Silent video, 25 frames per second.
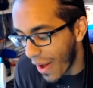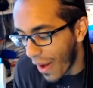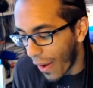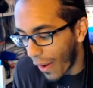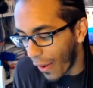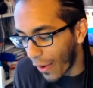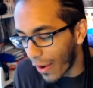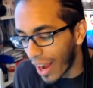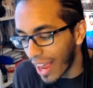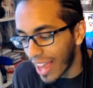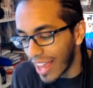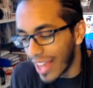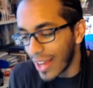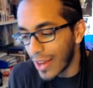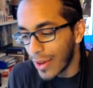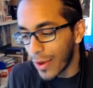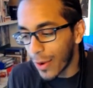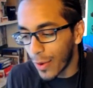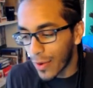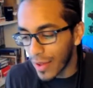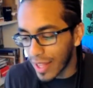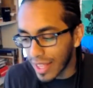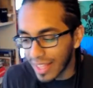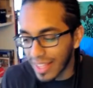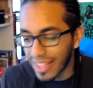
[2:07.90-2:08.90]
all right, you know
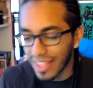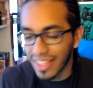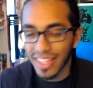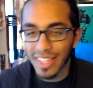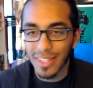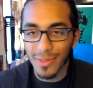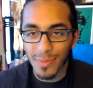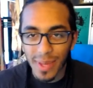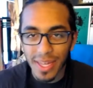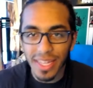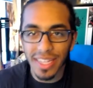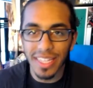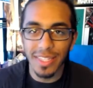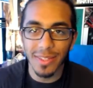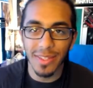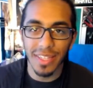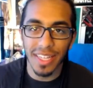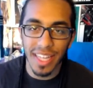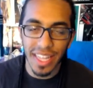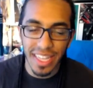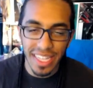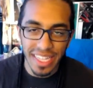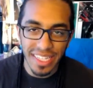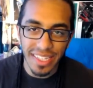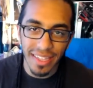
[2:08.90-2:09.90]
what? Let's make let's let,
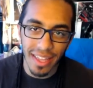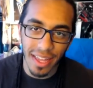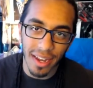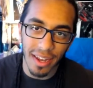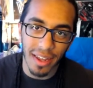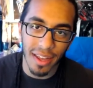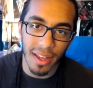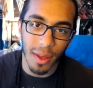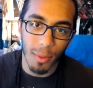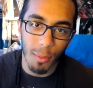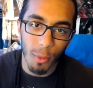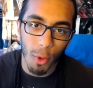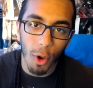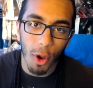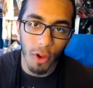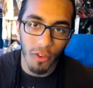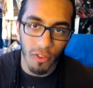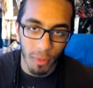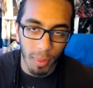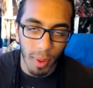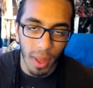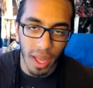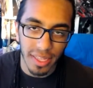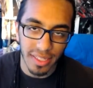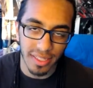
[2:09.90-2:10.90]
end on a more of a
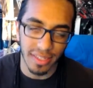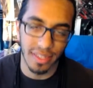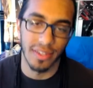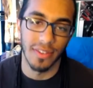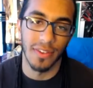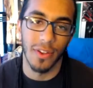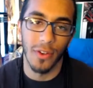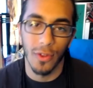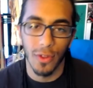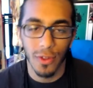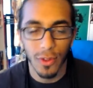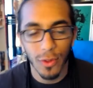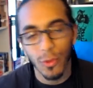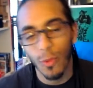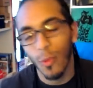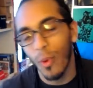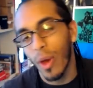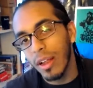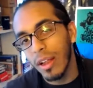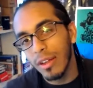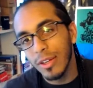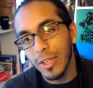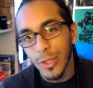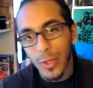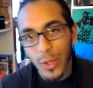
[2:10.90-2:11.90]
positive note. Why
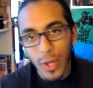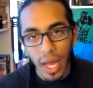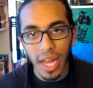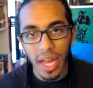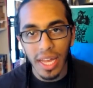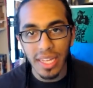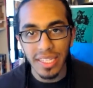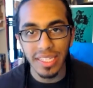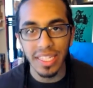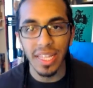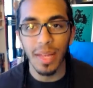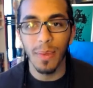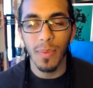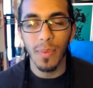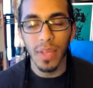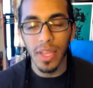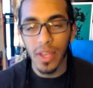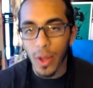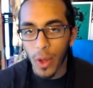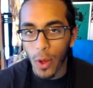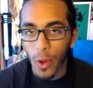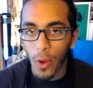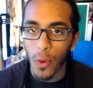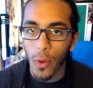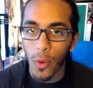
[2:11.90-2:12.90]
don't you guys let me
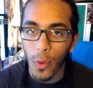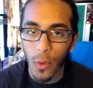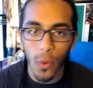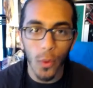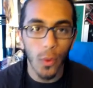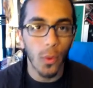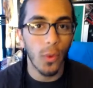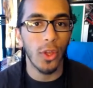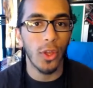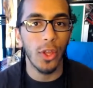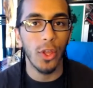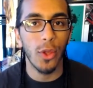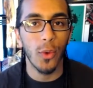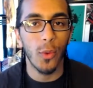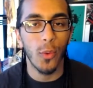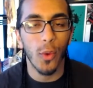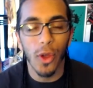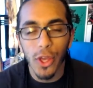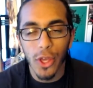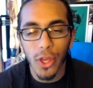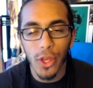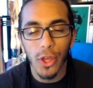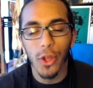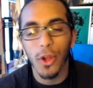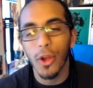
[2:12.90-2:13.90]
know what
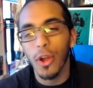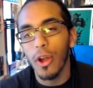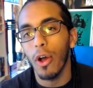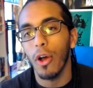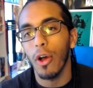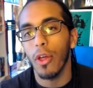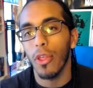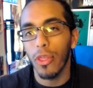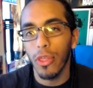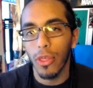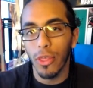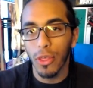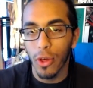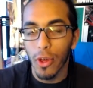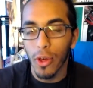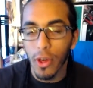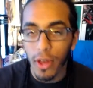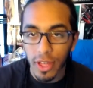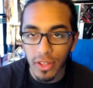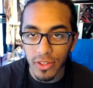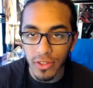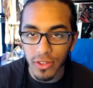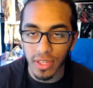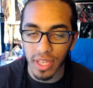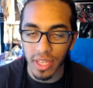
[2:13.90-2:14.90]
your
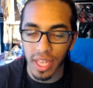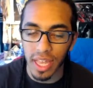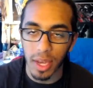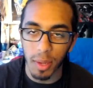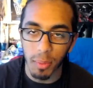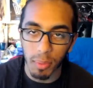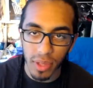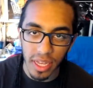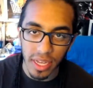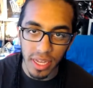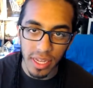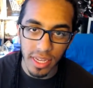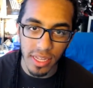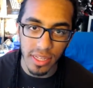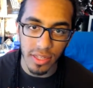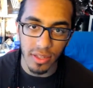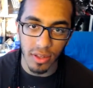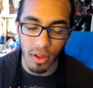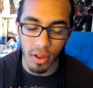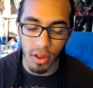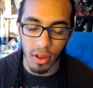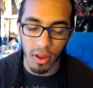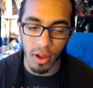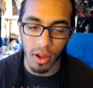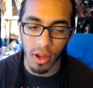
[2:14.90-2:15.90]
thoughts and opinions
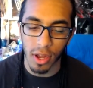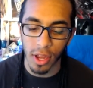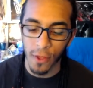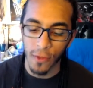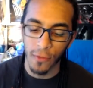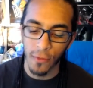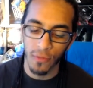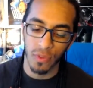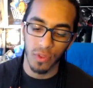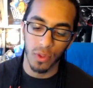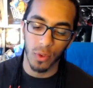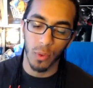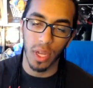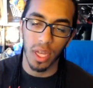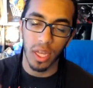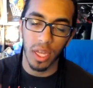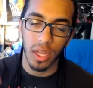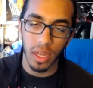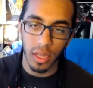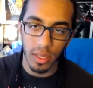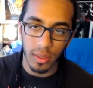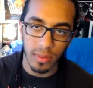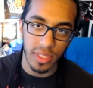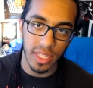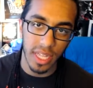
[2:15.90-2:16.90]
are when it
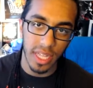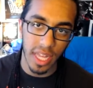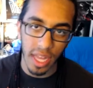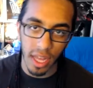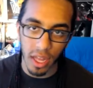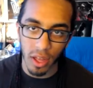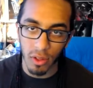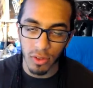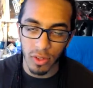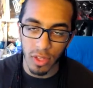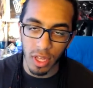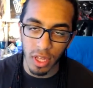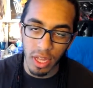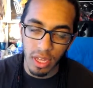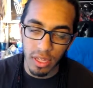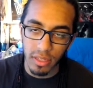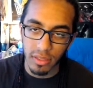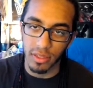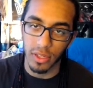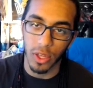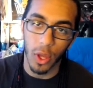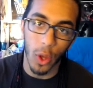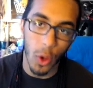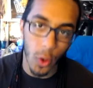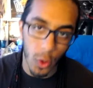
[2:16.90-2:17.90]
comes down to
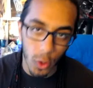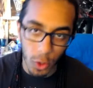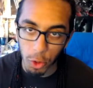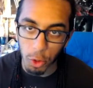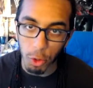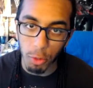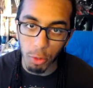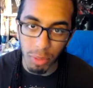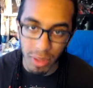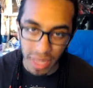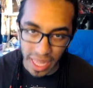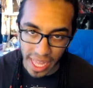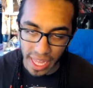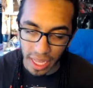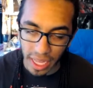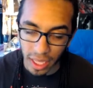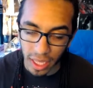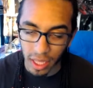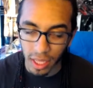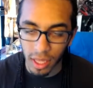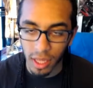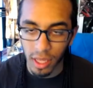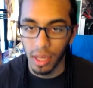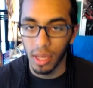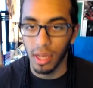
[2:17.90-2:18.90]
Goku Black,
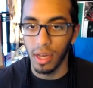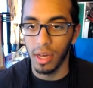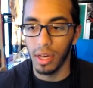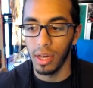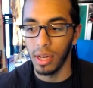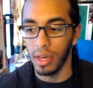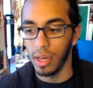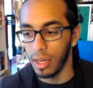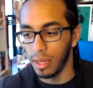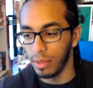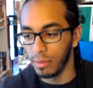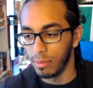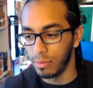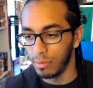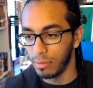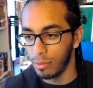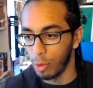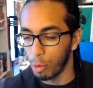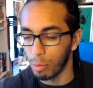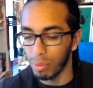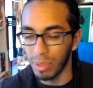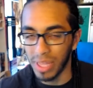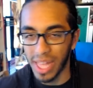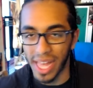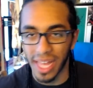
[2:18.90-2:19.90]
um, or
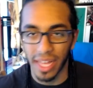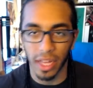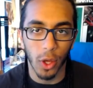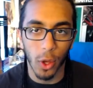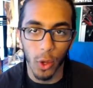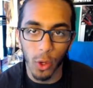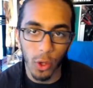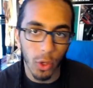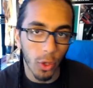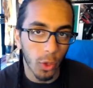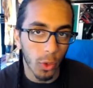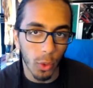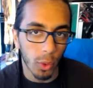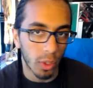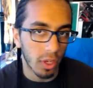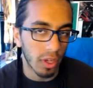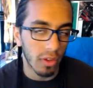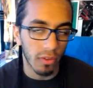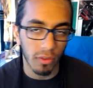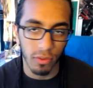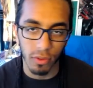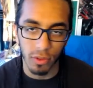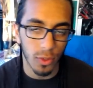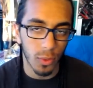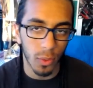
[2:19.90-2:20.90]
Black Goku,
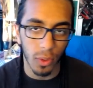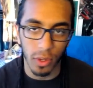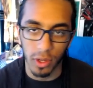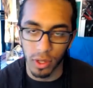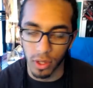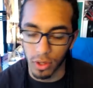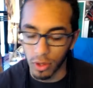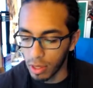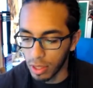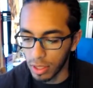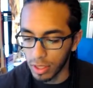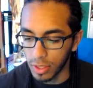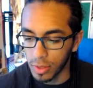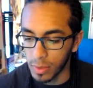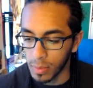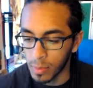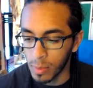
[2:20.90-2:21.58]
whatever you want to call him.